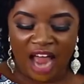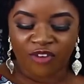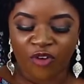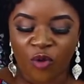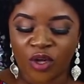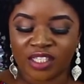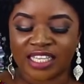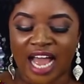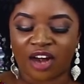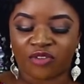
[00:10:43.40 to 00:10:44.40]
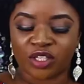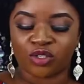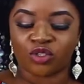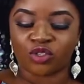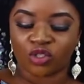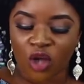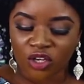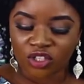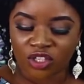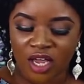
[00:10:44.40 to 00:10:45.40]
And for one to agree to
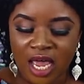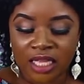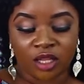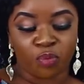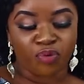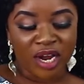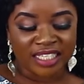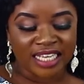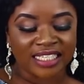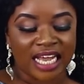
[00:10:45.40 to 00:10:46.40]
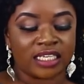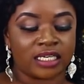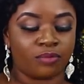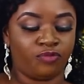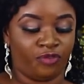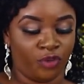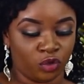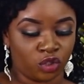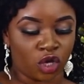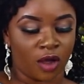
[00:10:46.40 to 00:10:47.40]
such, the present and the
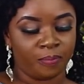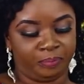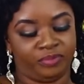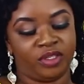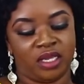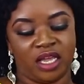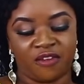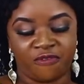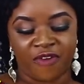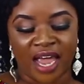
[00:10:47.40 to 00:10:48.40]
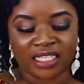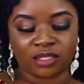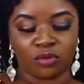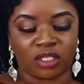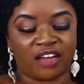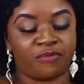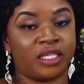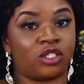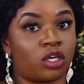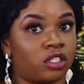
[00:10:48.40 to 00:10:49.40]
future effects must have
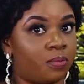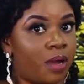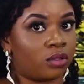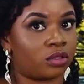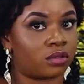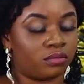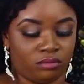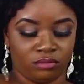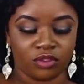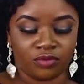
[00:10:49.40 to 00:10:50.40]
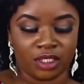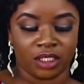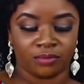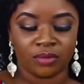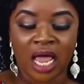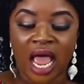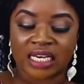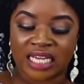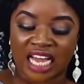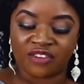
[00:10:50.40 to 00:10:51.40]
been thought about. Really.
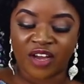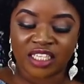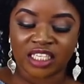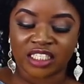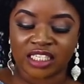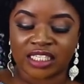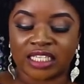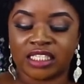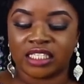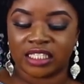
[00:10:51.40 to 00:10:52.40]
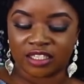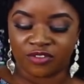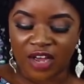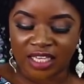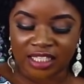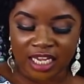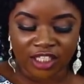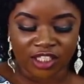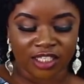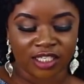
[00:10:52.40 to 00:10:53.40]
The advantages and the
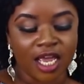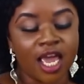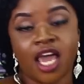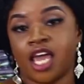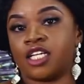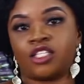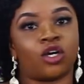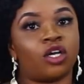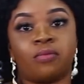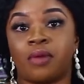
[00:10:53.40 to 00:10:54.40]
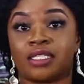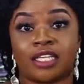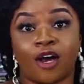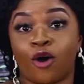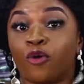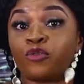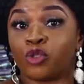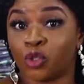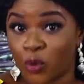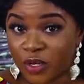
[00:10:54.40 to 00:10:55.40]
disadvantages, it's all a matter of
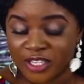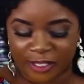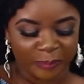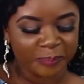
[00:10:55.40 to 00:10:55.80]
choice.